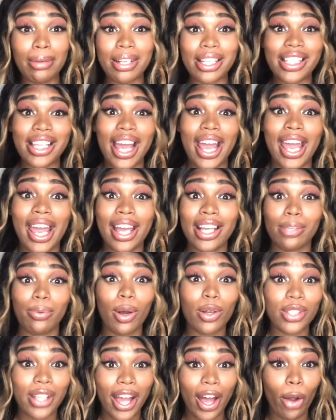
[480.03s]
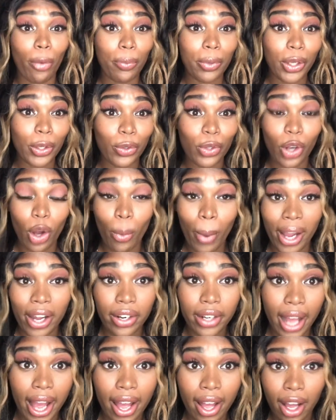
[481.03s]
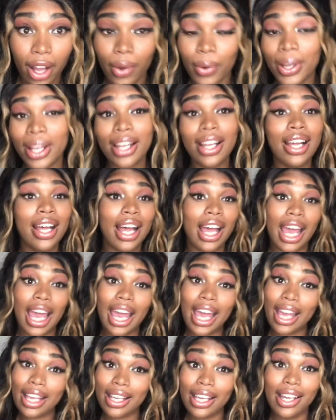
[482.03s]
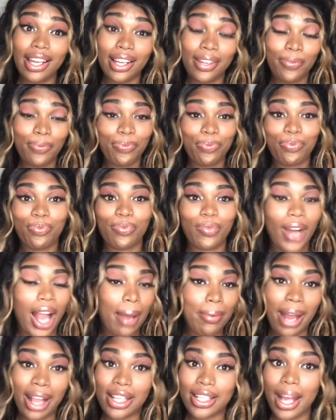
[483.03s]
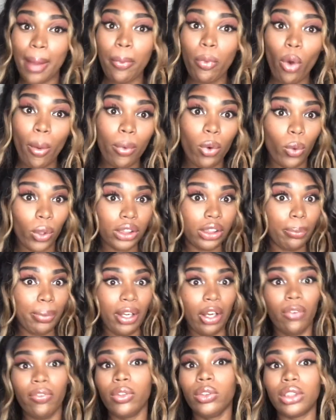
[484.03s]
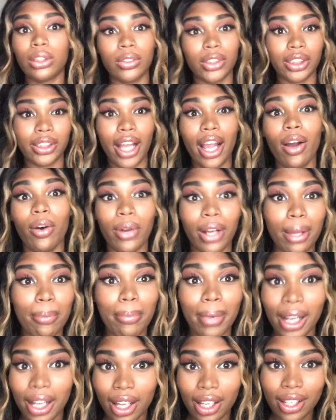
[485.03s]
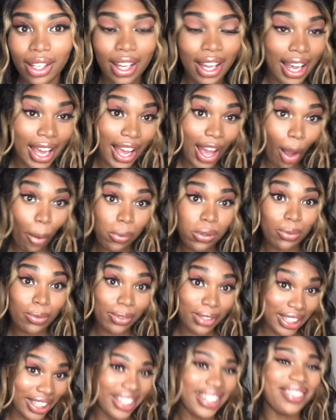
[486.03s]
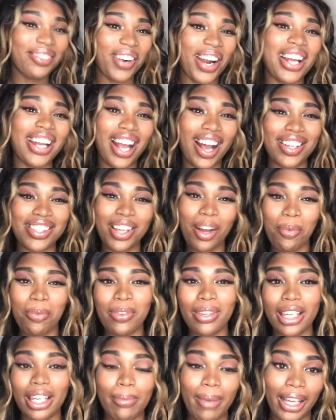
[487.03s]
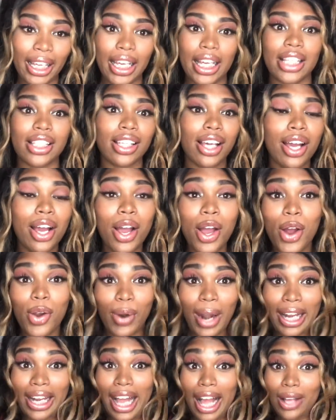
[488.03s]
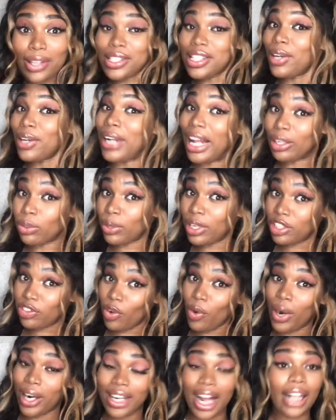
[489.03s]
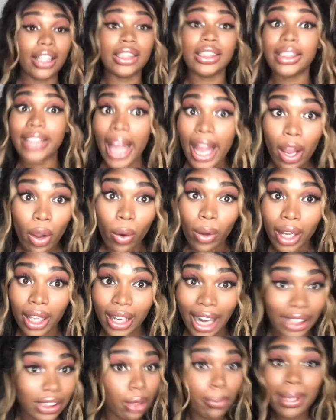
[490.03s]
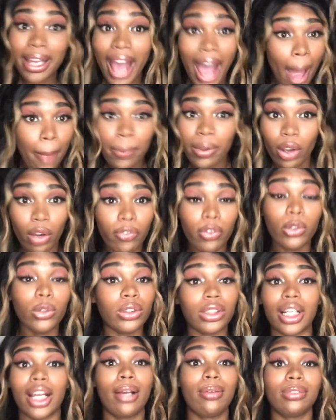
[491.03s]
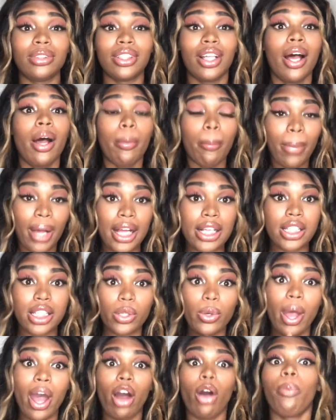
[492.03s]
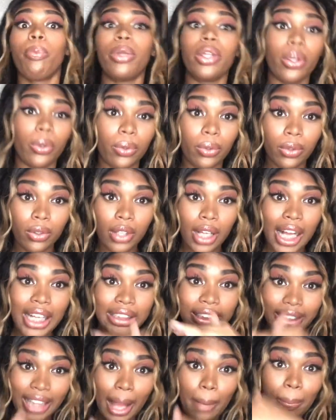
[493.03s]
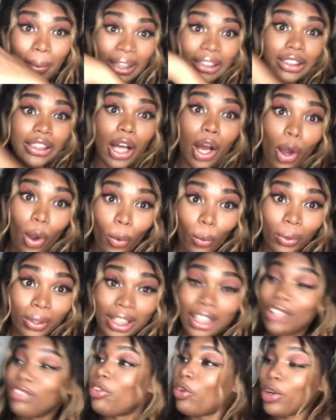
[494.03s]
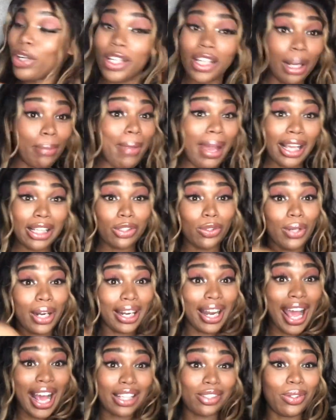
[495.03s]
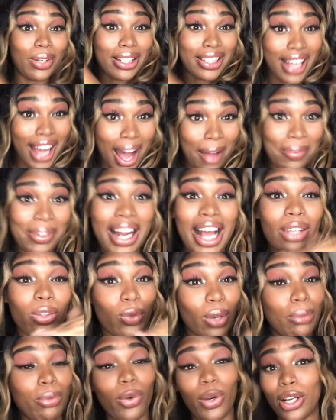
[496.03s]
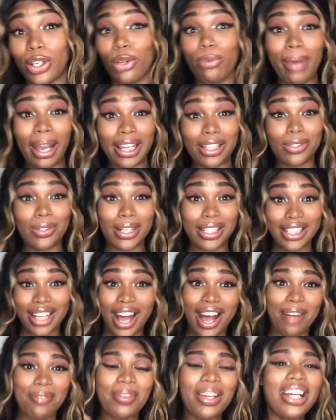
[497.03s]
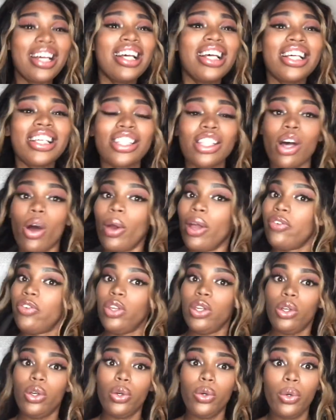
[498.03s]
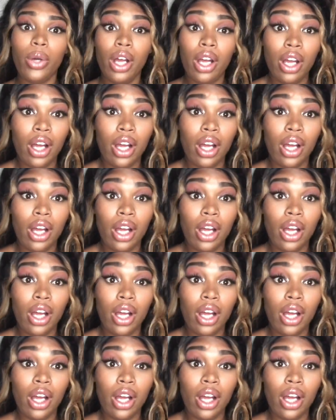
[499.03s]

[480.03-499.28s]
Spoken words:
to say it. It's supposed to help you, you know, while you're down. And yeah, I'm not the type of woman who wants to be on food stamps or stay on it, but it helps me right now. It's helping me and my kids right now. So that's what it's for. Not to stay on it, not to be happy on food stamps, but to help you. A stepping stone for you to make it to the next, to the top. And that's what I'm going to do, make it to the top. So if you